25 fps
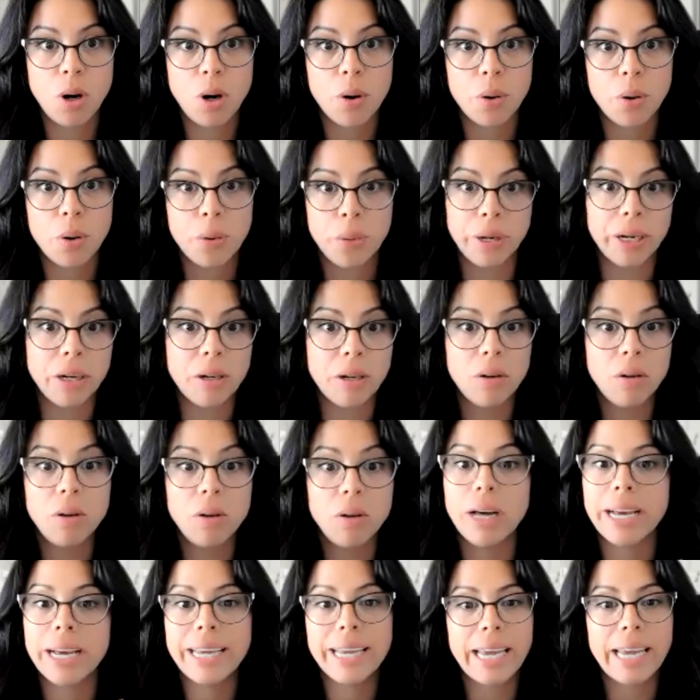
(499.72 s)
are
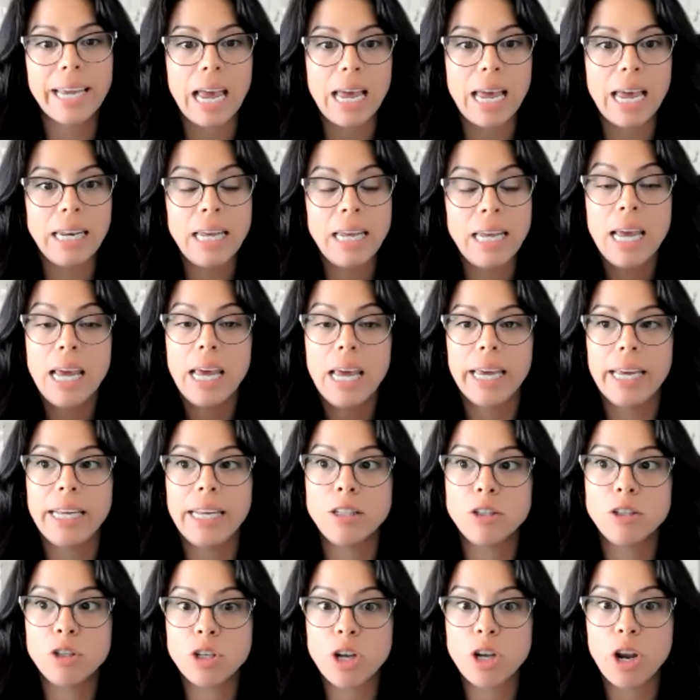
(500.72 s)
critical, again,
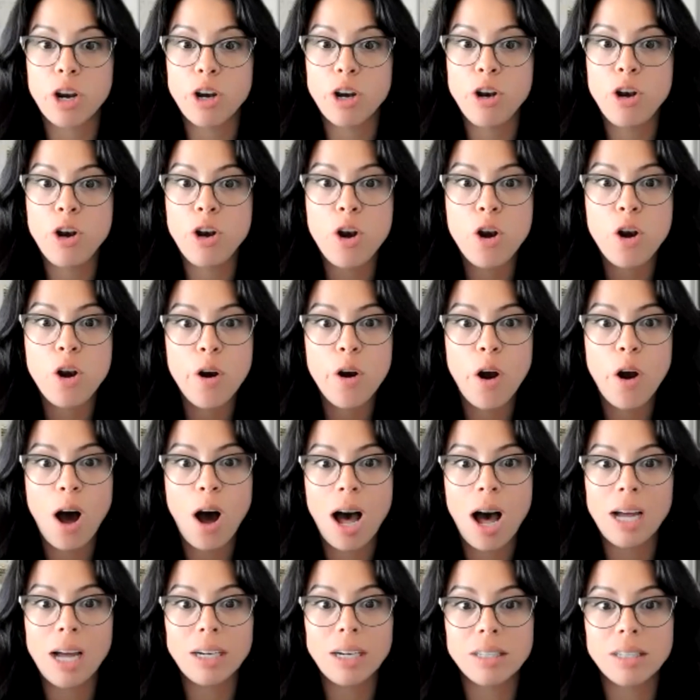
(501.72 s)
it's
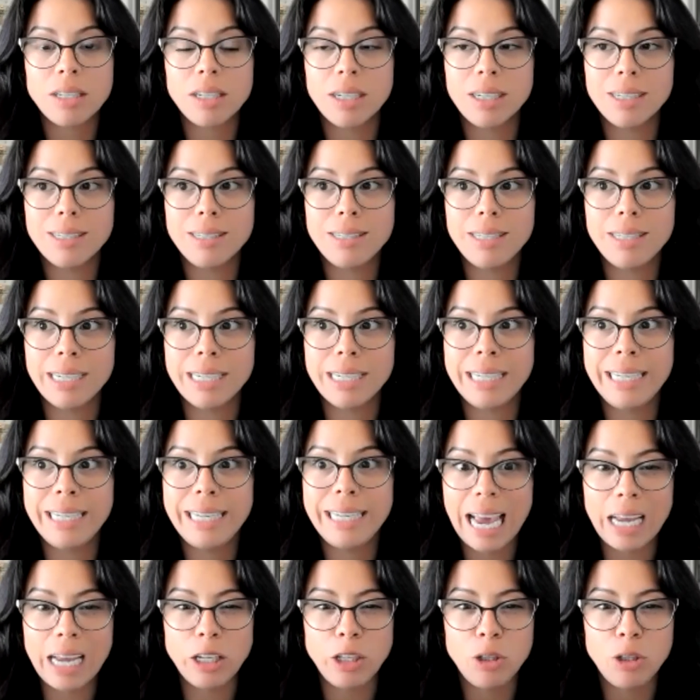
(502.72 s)
not to
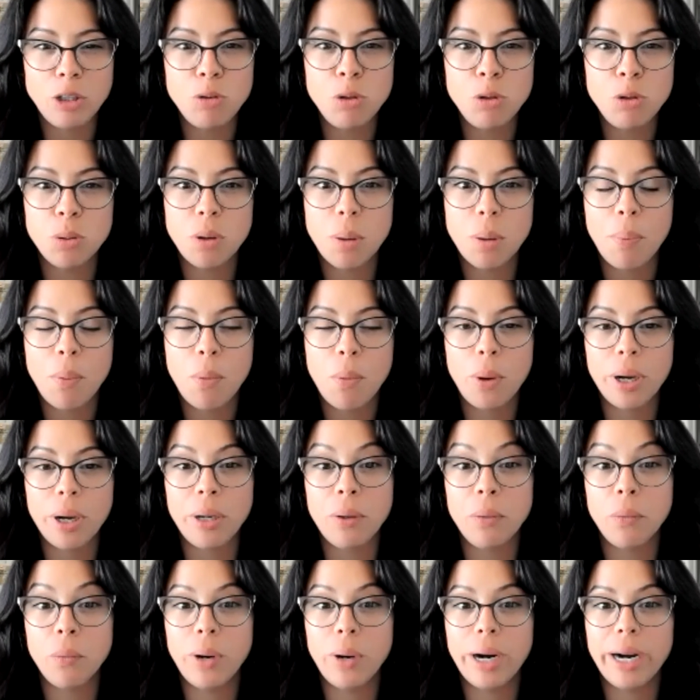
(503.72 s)
get you to a
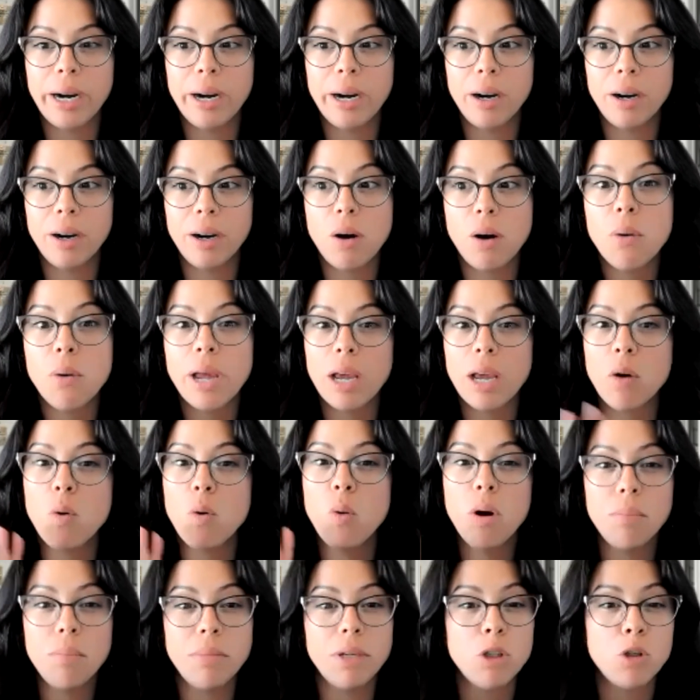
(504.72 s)
point where, okay,
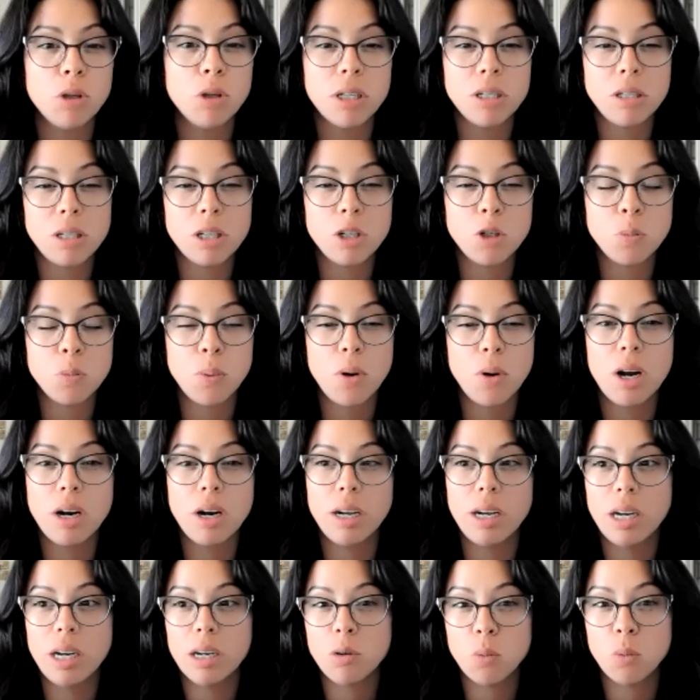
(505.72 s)
cool, I'm going to trust this
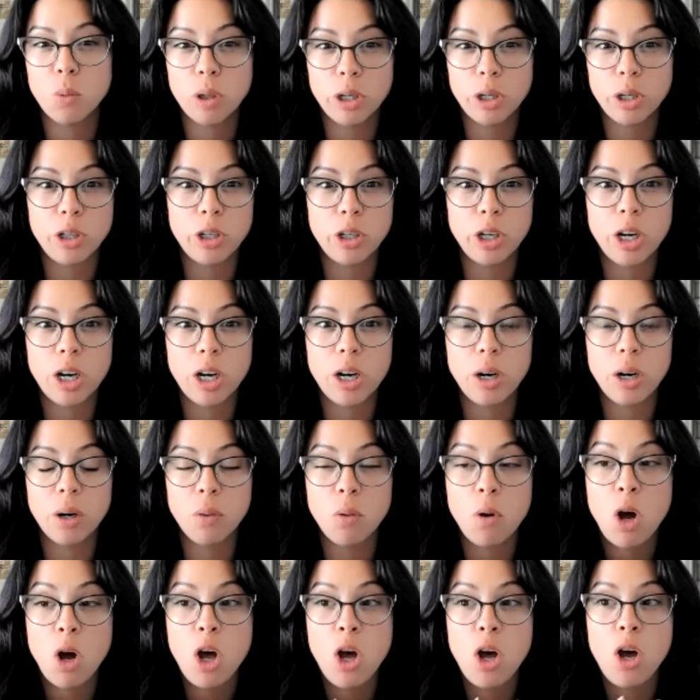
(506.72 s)
product, we're good to
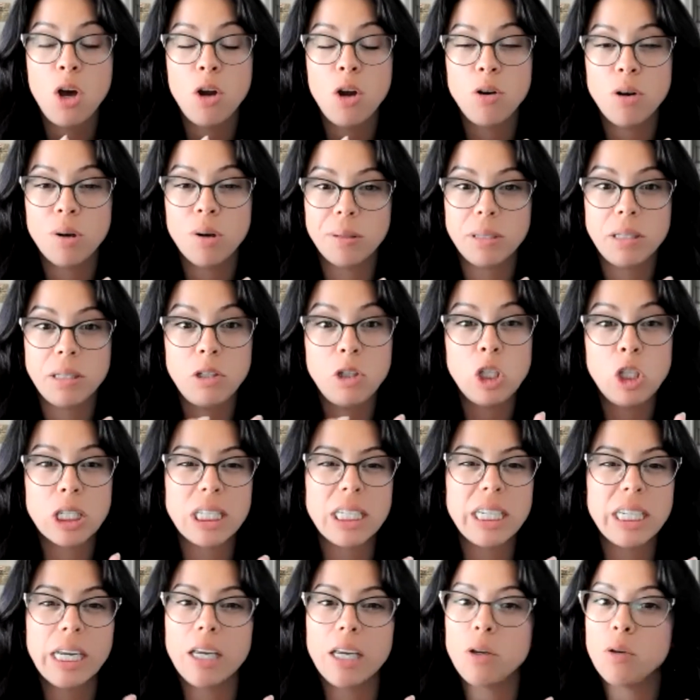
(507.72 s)
go. No, it's
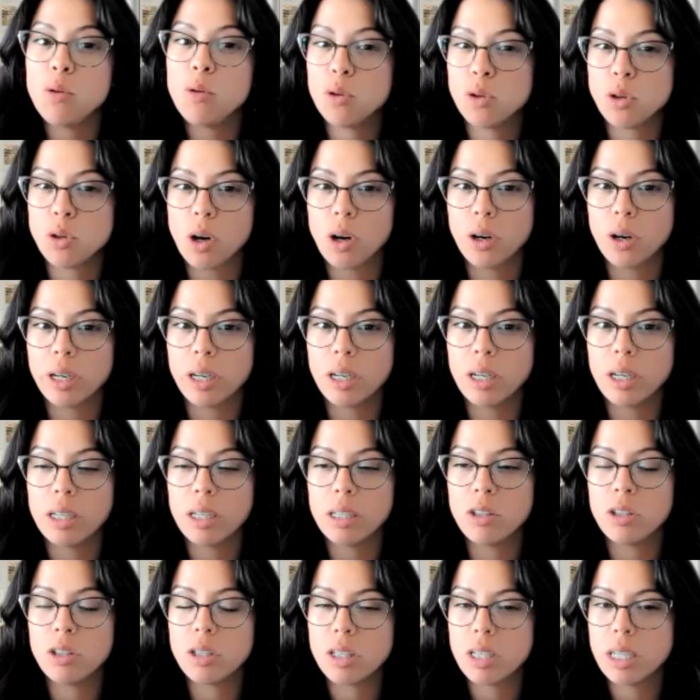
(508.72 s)
just to get you started,
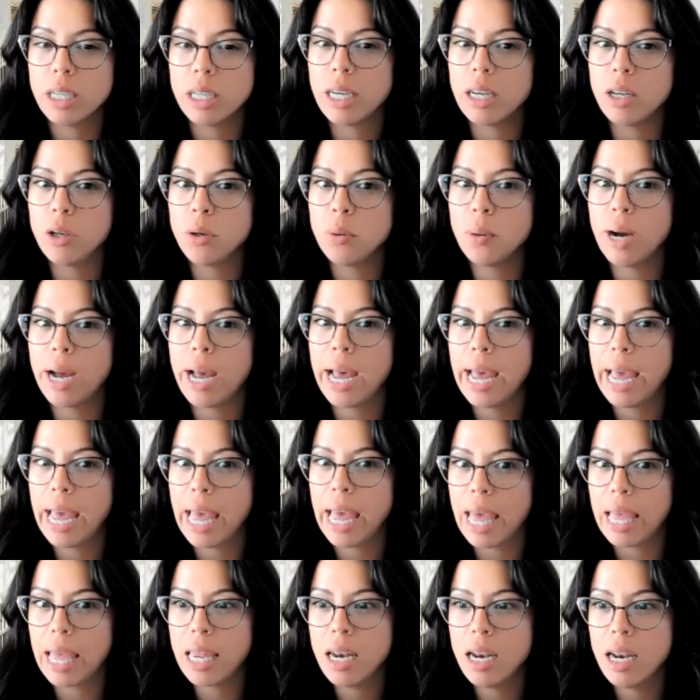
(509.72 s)
just to get you
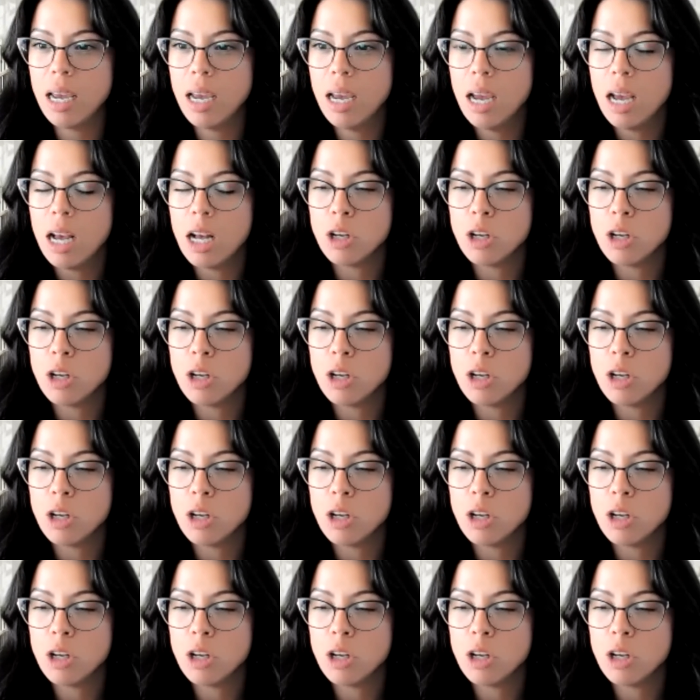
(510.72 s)
ahead.